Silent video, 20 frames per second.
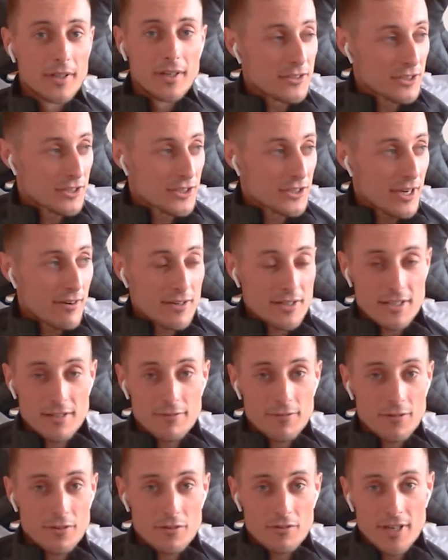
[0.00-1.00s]
As a
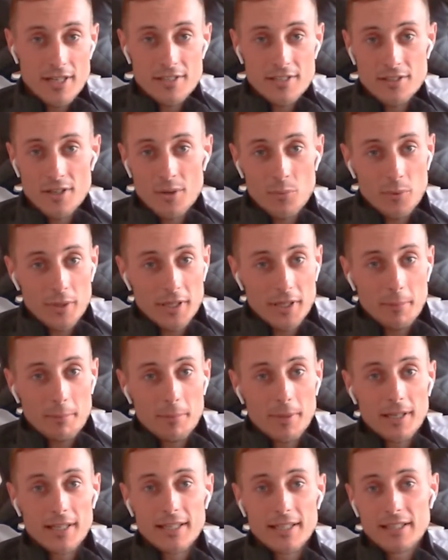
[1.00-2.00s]
charity fundraiser, we
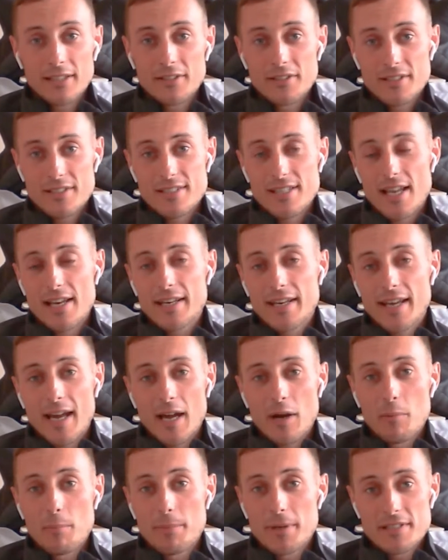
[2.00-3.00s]
completely understand
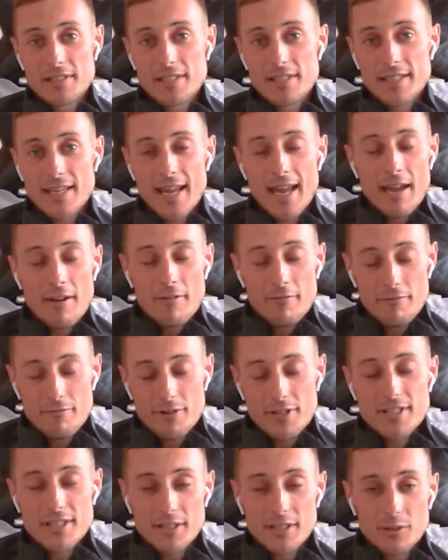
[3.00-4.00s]
how busy
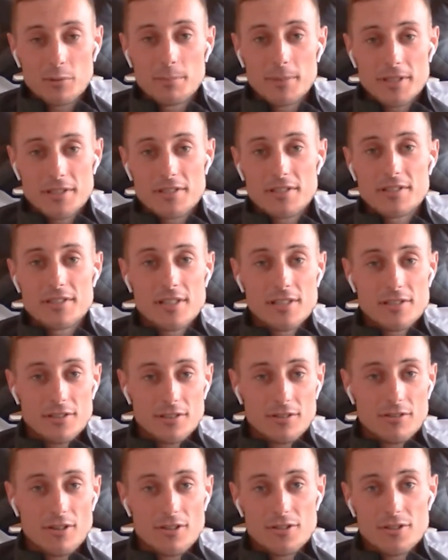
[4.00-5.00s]
every single business is
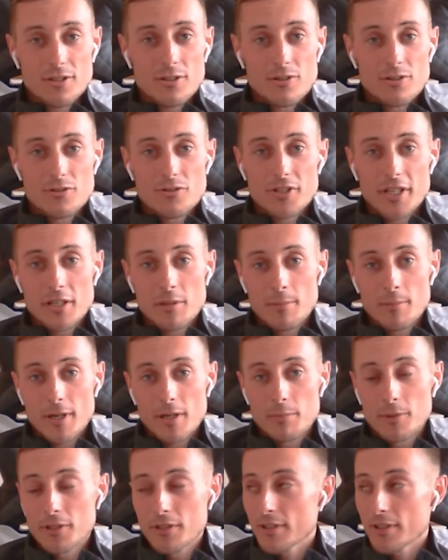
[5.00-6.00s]
across the country at the
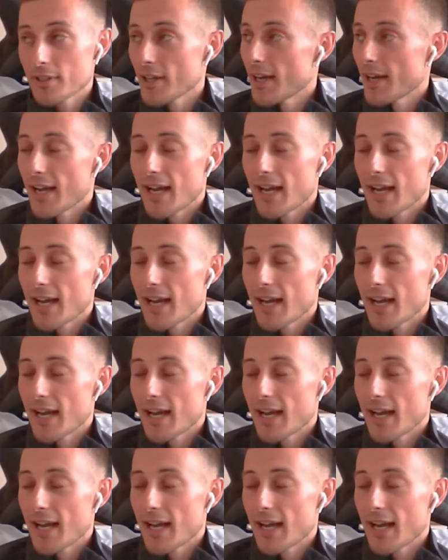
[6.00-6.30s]
moment,